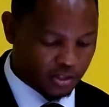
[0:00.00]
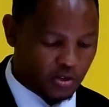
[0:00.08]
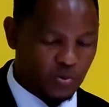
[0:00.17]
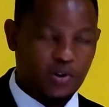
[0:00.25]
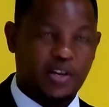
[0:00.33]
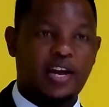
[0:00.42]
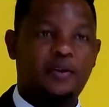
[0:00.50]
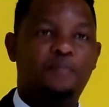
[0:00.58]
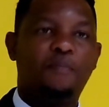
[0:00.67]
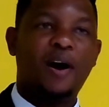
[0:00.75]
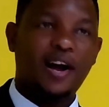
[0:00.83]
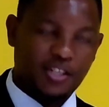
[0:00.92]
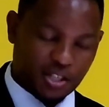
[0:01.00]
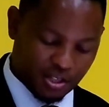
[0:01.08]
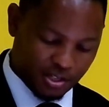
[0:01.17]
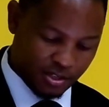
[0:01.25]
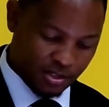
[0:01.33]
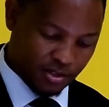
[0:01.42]
You will get much
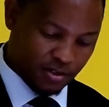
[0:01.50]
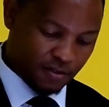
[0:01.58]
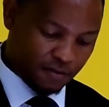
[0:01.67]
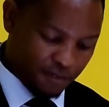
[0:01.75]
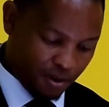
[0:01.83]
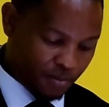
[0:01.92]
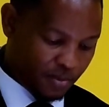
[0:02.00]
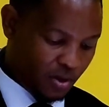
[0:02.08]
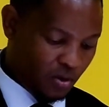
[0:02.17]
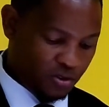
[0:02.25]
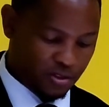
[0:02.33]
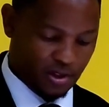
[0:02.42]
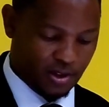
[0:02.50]
from the author.